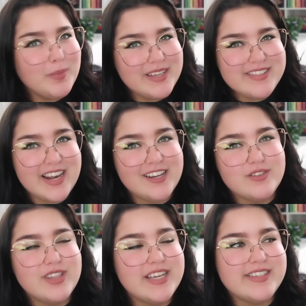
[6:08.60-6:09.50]
being said, I do
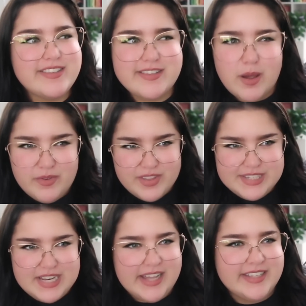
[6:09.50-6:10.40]
think some of the
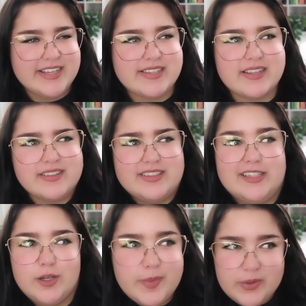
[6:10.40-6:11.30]
styling is a
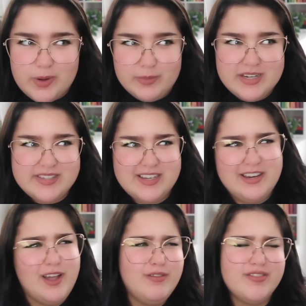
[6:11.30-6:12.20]
little bit reminiscent
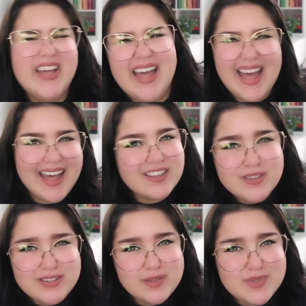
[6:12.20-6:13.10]
of
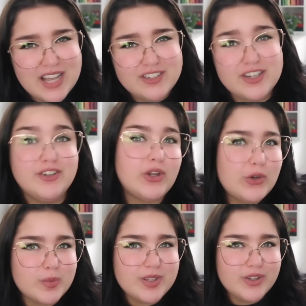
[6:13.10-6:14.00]
EXO's Obsession,
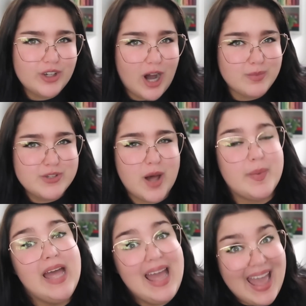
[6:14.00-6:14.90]
notably the crop top
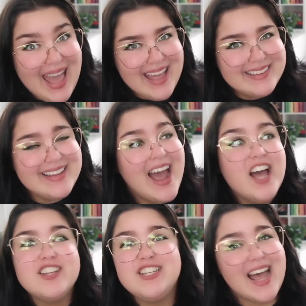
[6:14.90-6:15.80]
and
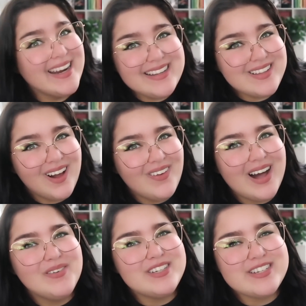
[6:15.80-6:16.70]
Shiny
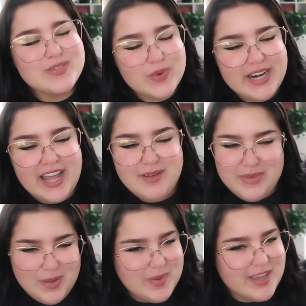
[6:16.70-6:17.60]
Seonghwa, which is what I am
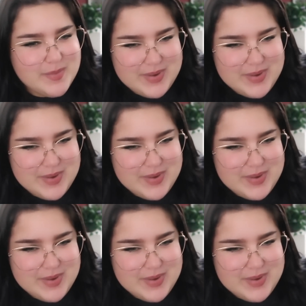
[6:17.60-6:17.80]
naming him